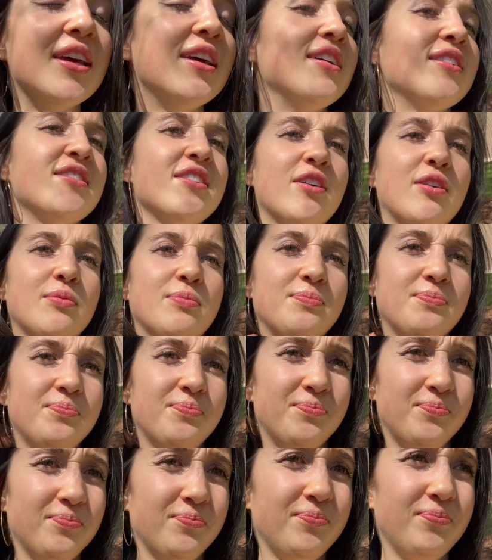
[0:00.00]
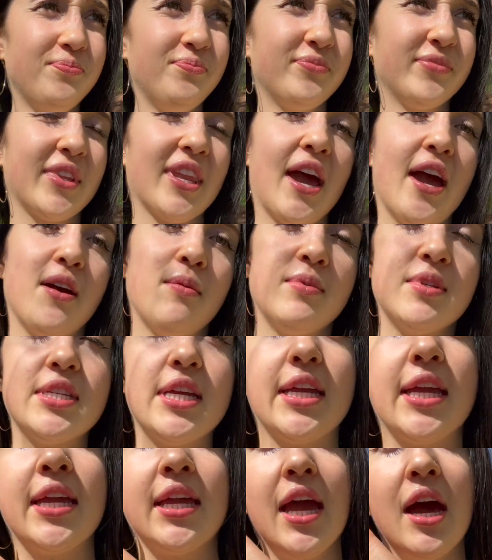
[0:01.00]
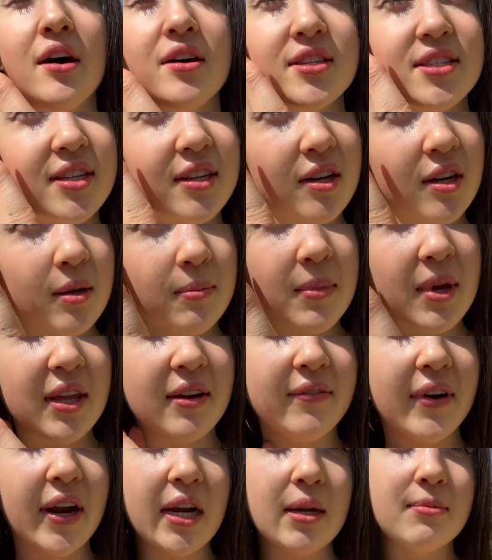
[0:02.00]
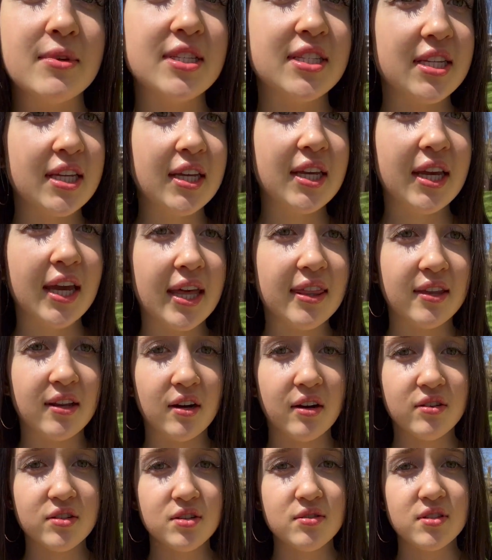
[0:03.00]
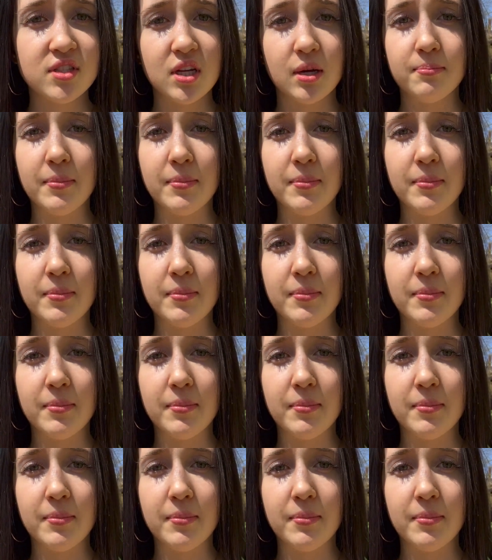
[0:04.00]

So I've been taking calcium and vitamin D, and then also some